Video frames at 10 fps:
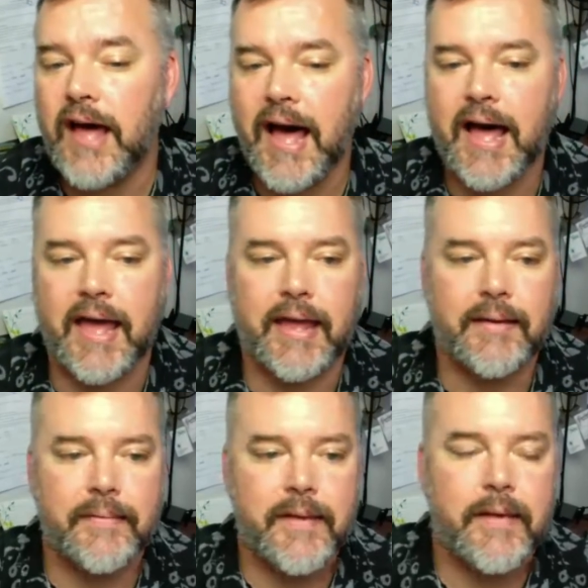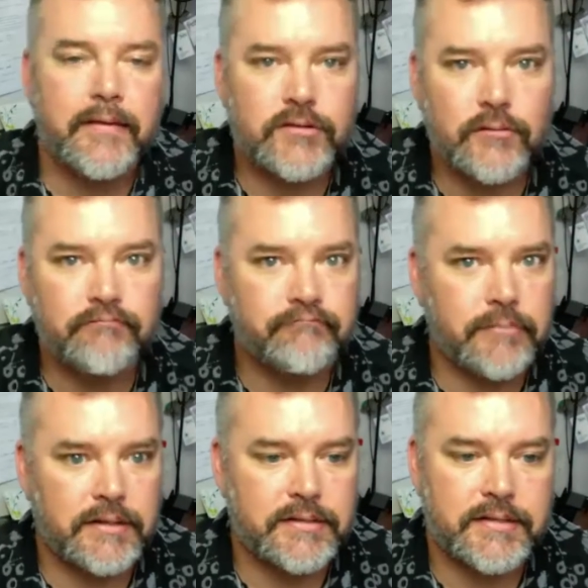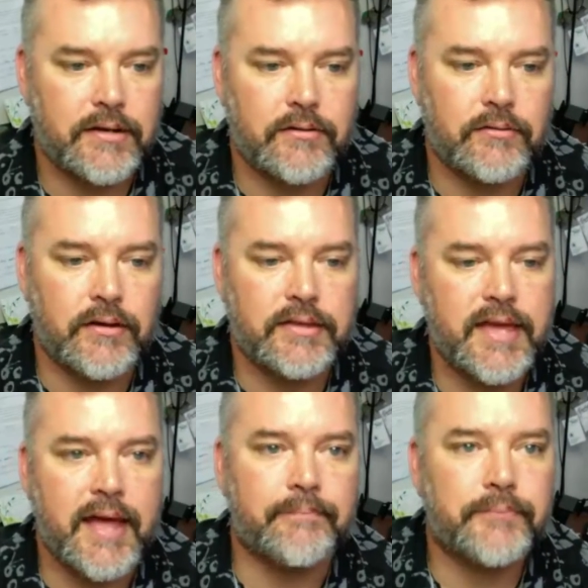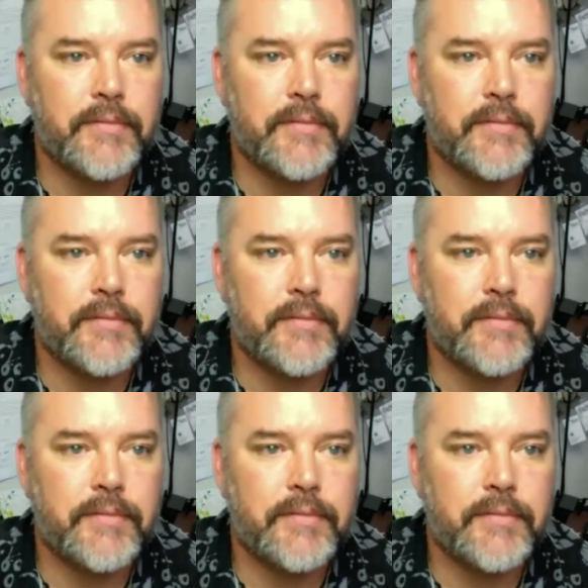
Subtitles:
eye. So let's take a look at that.